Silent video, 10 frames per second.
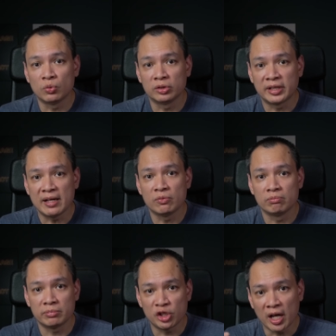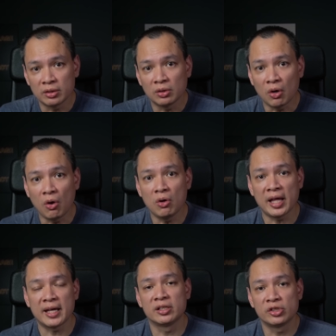will then channel all
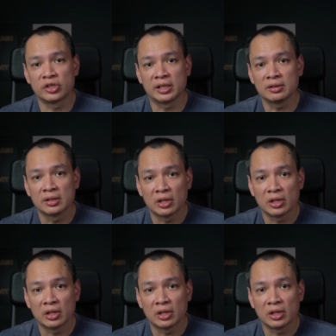air conditioning